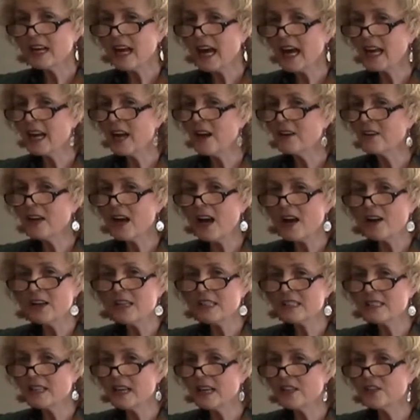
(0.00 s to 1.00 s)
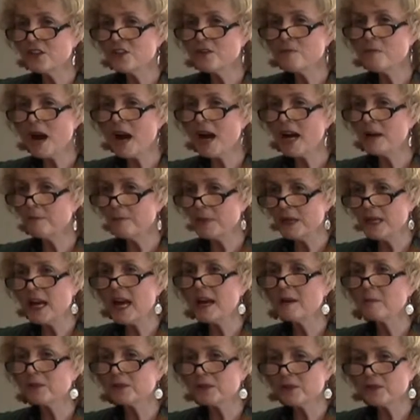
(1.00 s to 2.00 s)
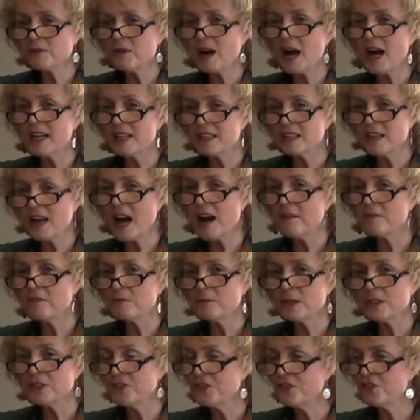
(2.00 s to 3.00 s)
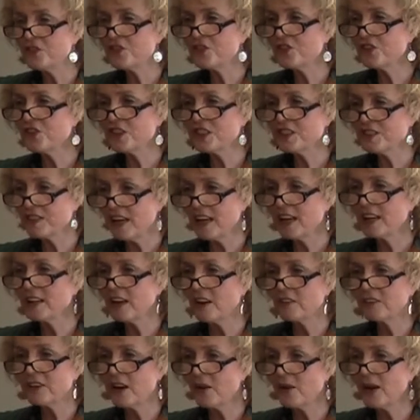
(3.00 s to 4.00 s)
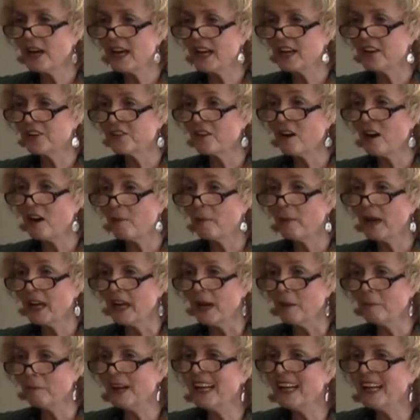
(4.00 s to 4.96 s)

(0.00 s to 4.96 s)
said, I don't know. He said, you might be able to write a novel, but you sure as hell don't know how to draw a map.